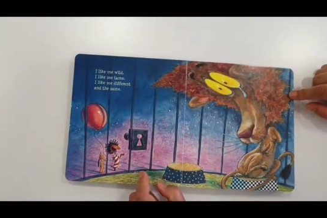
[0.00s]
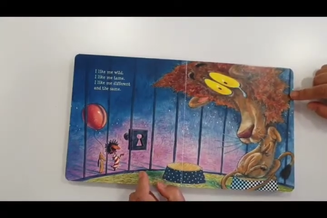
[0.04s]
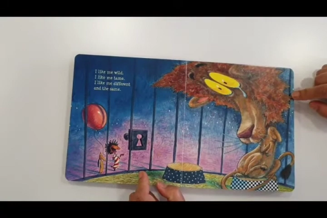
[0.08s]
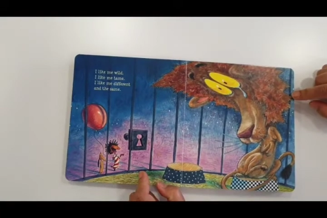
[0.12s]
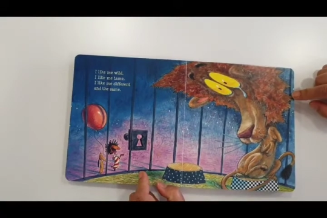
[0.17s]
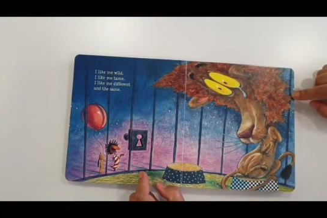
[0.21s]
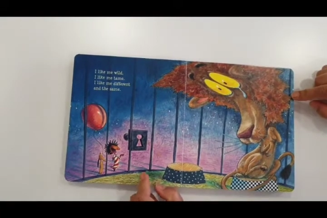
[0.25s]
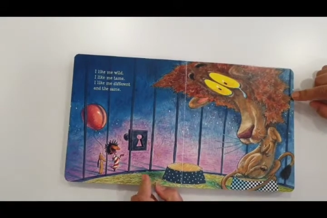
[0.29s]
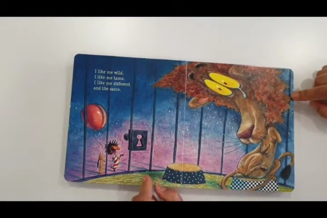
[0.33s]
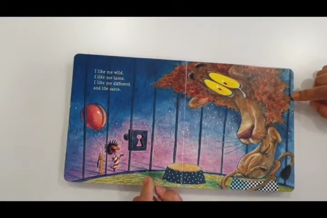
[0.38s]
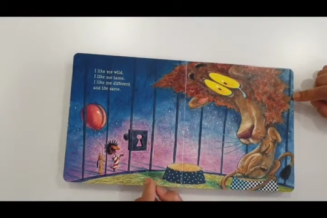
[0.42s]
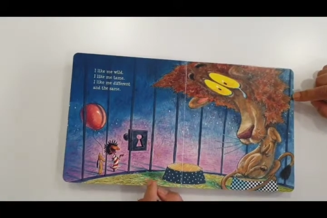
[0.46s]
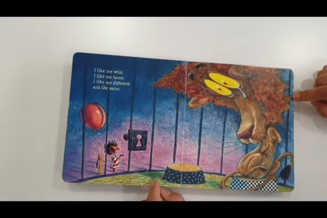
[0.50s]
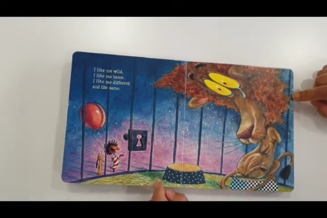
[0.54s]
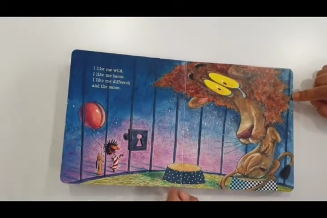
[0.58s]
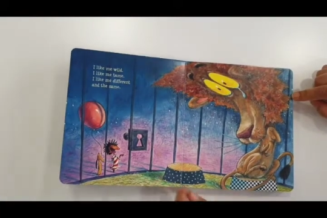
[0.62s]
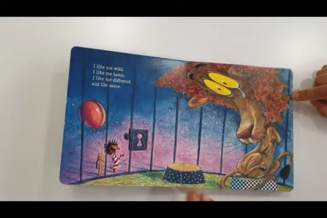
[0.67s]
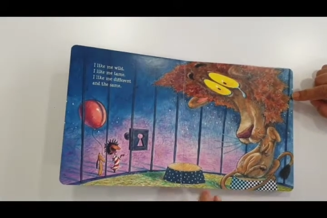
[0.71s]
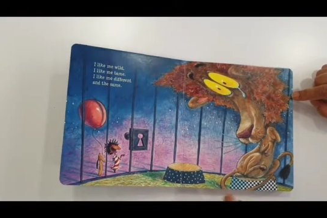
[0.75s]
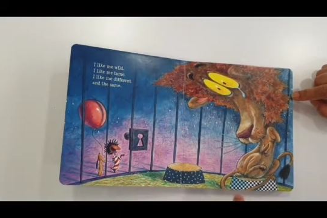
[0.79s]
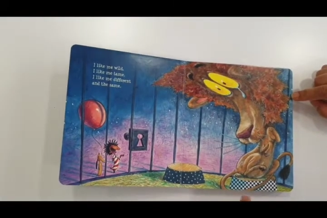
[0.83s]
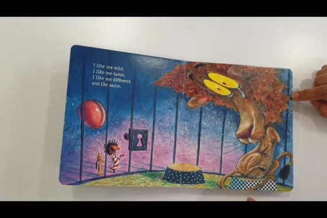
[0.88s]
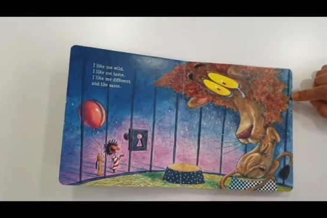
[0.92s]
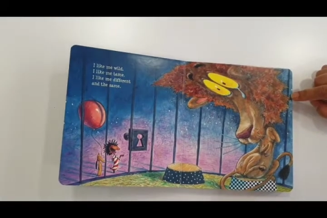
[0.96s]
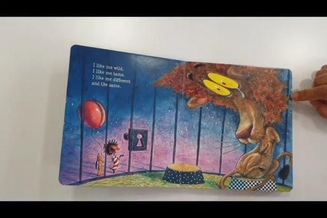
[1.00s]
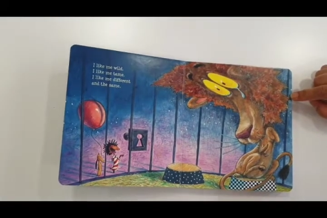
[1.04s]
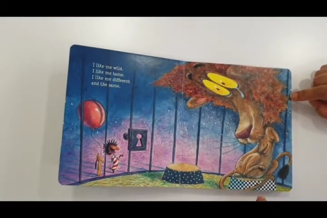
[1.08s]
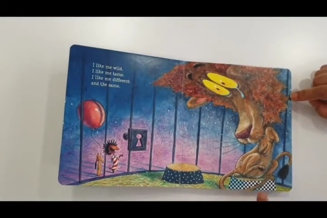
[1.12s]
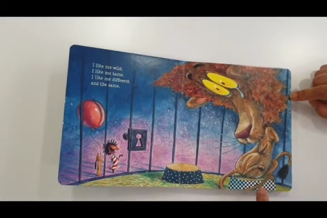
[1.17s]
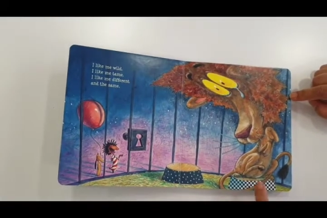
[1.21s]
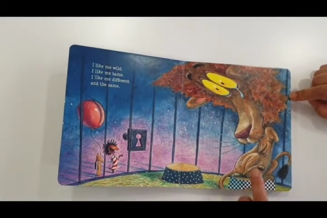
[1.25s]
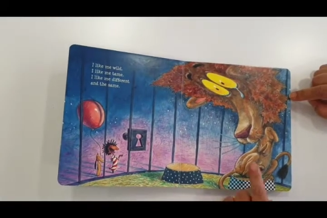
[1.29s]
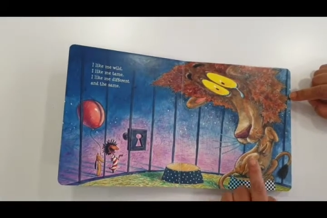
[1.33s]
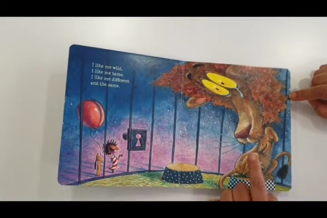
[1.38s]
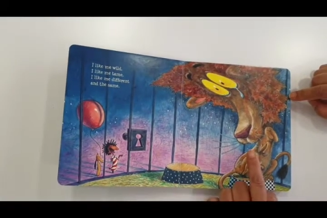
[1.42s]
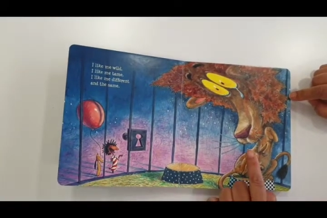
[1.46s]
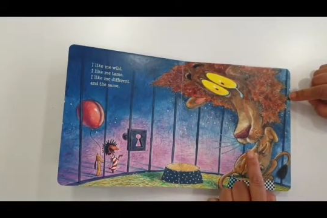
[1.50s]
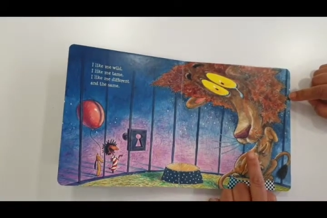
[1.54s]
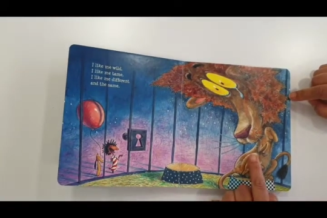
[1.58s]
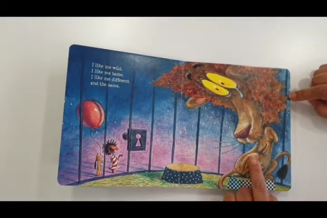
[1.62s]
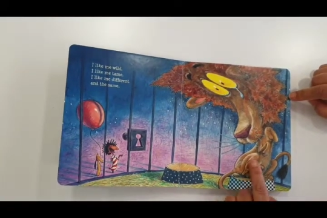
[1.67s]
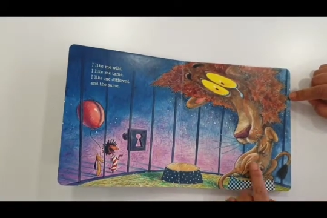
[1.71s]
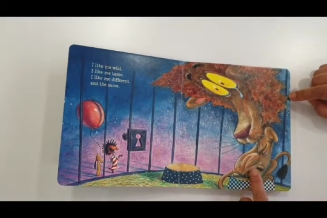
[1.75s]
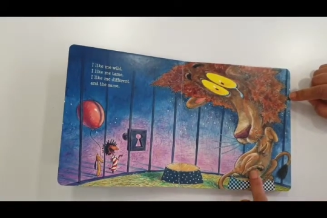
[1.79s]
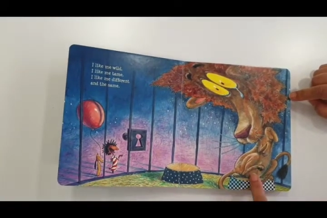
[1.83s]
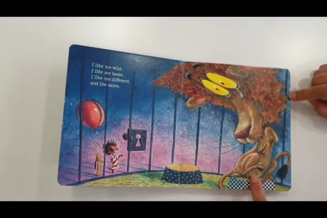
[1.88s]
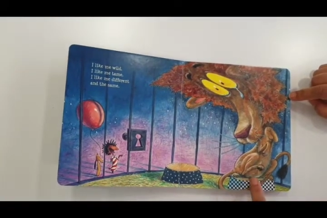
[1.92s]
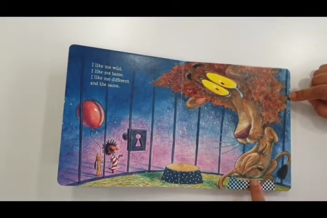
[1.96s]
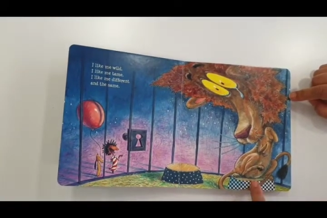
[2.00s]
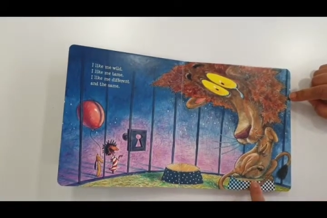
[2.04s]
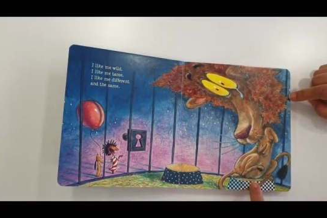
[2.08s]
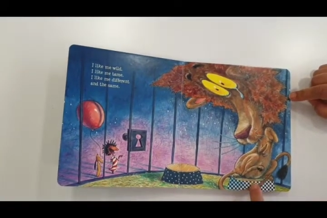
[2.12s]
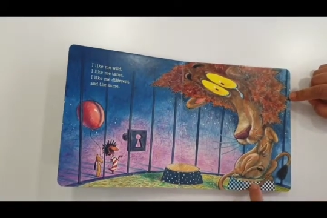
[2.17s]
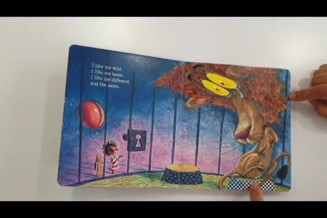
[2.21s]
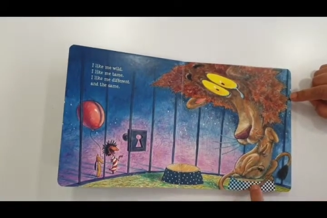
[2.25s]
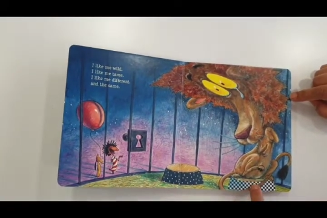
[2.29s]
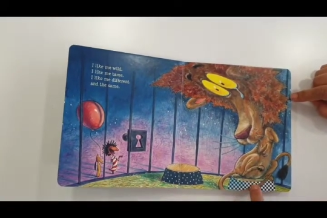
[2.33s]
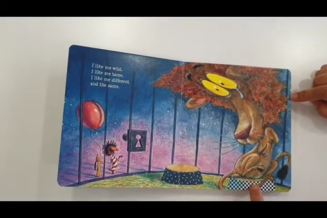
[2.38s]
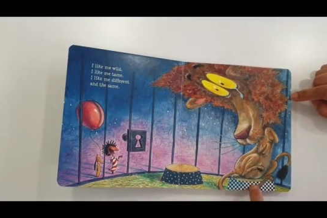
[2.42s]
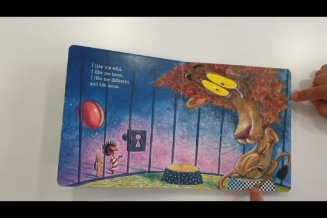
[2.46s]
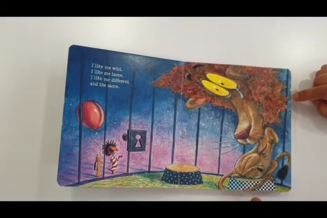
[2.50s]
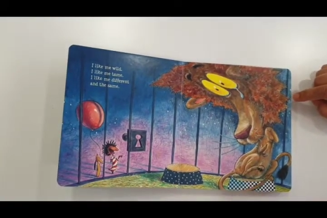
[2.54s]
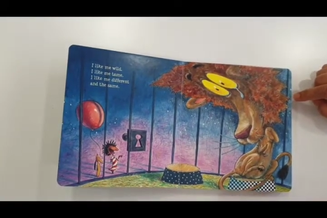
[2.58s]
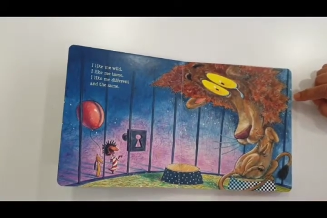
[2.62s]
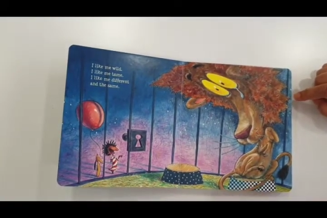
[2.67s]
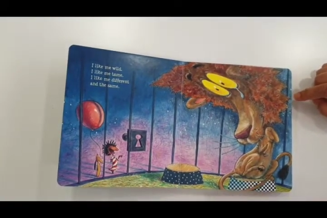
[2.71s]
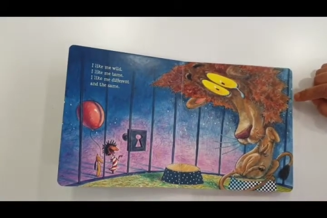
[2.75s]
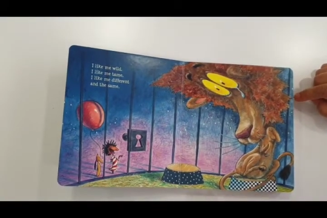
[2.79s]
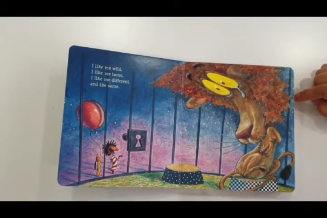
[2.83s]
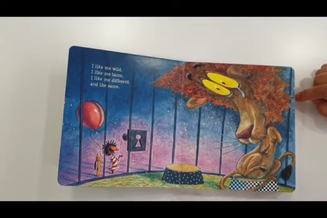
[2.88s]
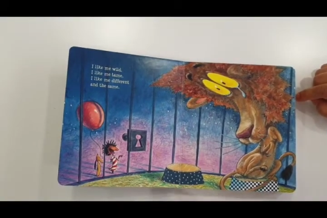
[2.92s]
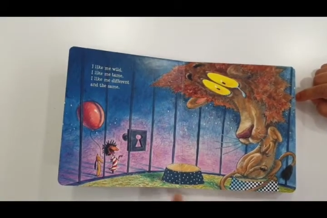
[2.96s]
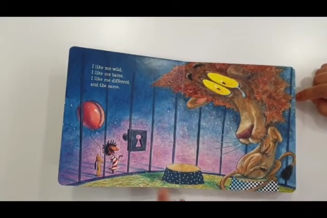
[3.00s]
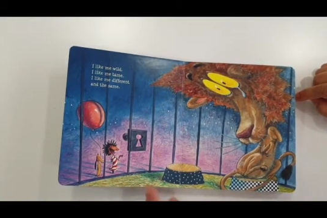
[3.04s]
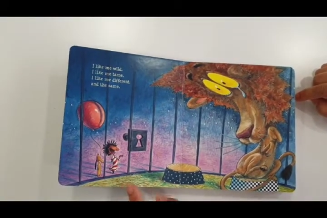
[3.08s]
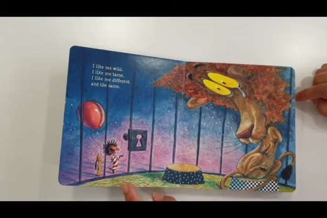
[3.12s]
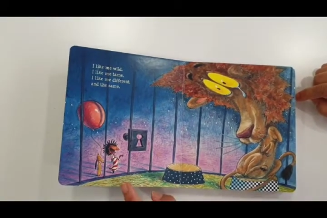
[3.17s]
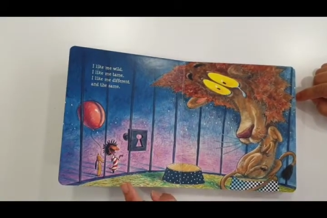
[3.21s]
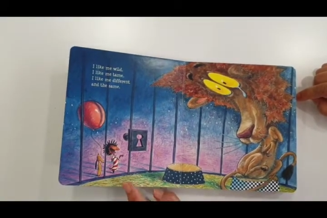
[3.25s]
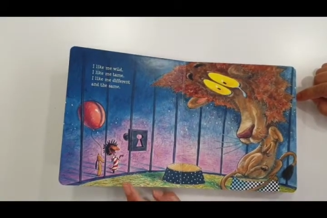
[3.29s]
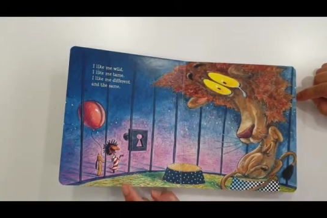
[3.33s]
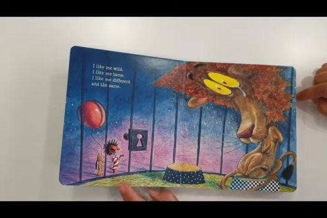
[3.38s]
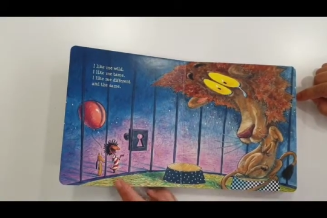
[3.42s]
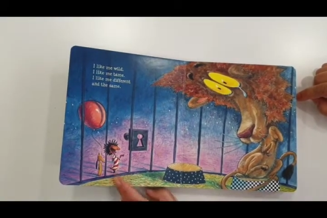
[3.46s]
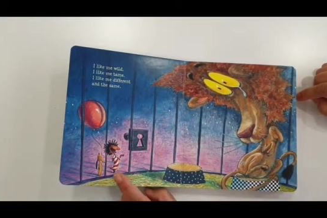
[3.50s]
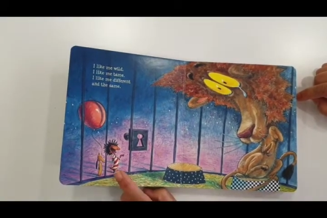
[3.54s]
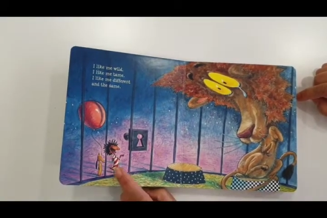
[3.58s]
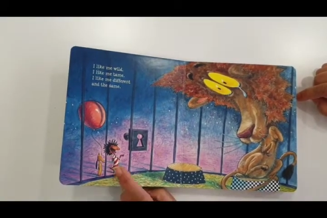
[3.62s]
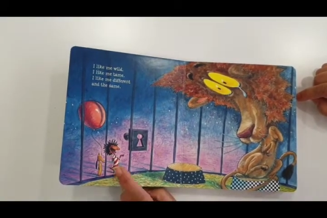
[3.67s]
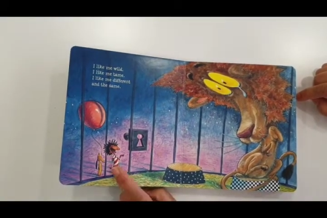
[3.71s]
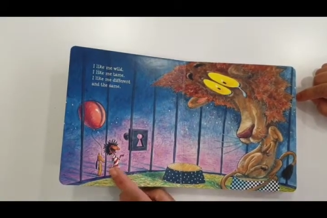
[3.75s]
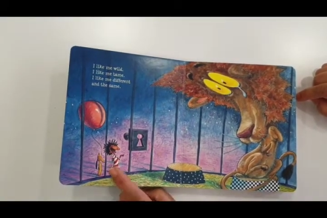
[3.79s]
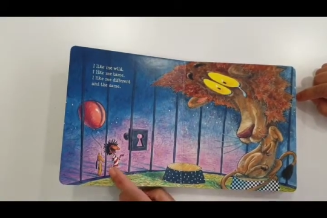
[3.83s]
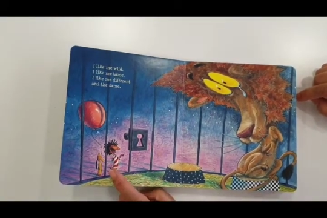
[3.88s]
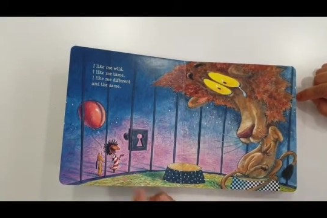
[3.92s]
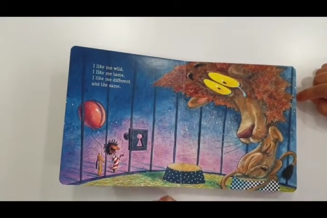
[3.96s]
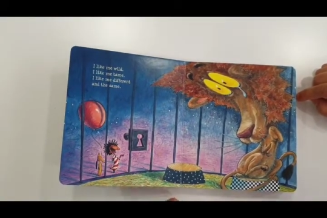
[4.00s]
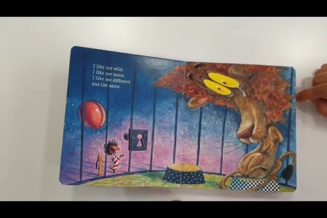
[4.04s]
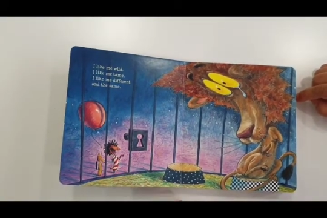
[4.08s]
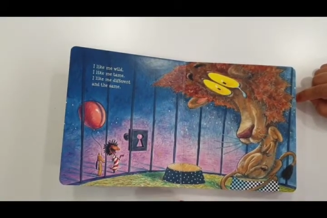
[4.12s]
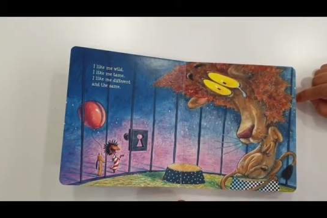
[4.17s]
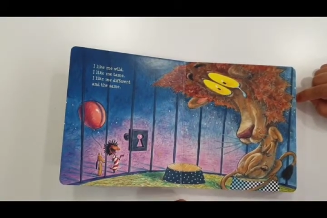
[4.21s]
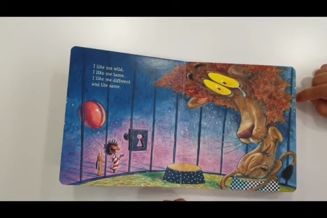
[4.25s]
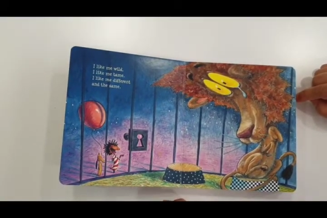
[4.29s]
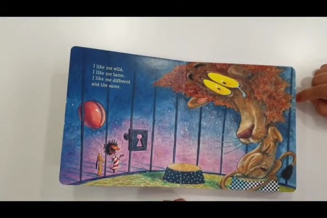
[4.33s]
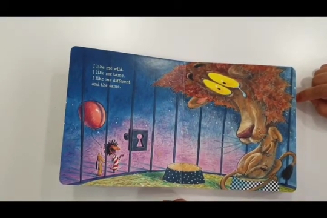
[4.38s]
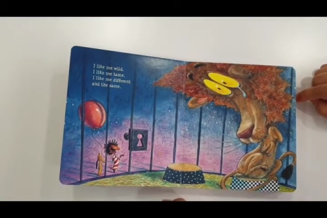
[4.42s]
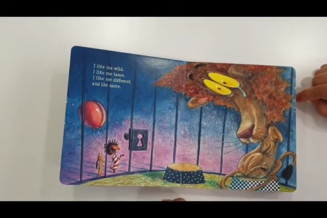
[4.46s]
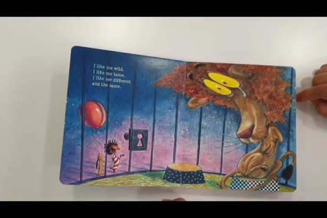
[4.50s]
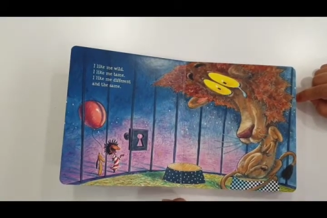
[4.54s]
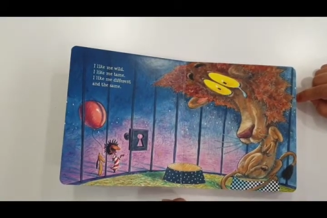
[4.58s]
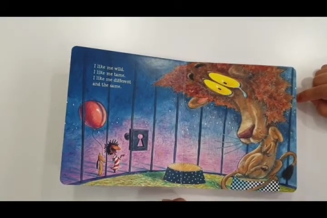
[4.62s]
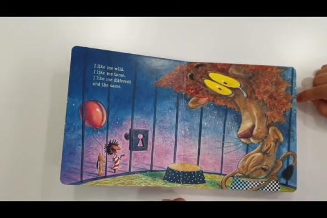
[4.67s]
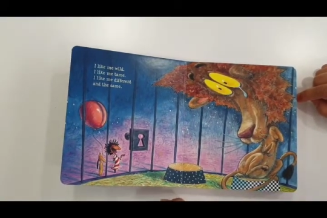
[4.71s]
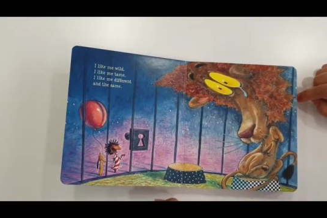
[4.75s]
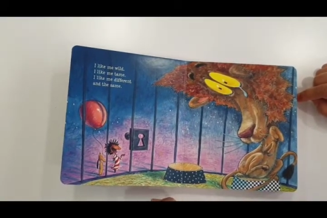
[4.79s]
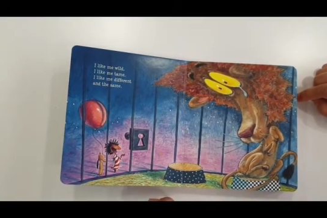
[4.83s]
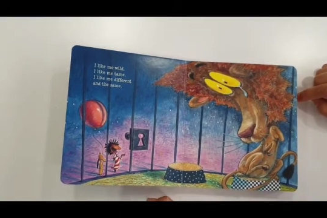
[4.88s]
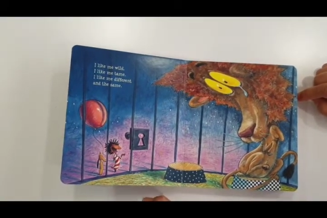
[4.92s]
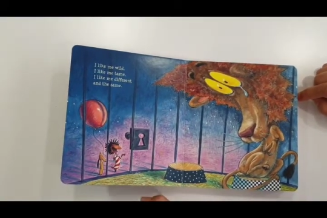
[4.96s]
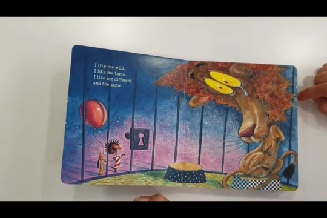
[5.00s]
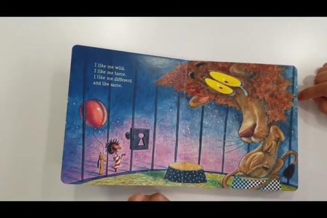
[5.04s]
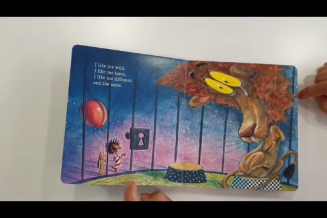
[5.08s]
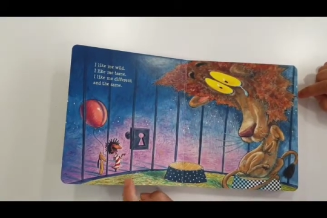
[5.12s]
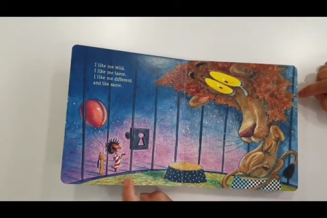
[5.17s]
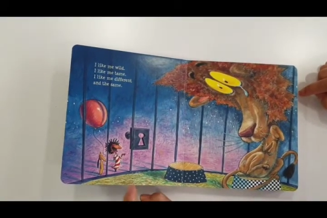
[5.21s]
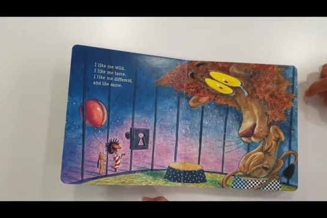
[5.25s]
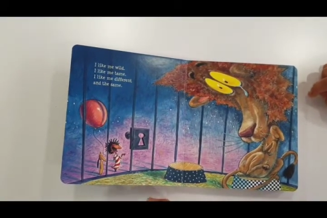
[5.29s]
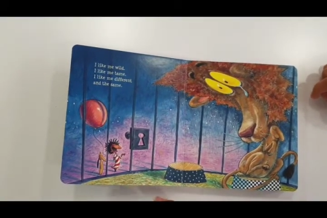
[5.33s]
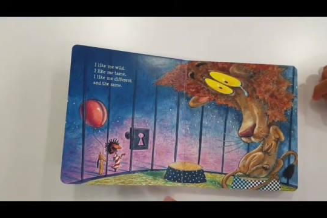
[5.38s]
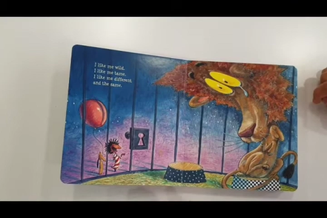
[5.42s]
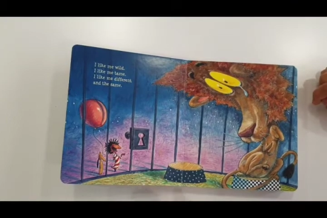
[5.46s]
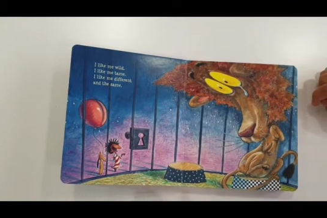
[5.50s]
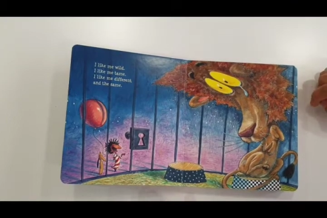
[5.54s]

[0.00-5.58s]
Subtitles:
No face is visible, so there are no lips to read.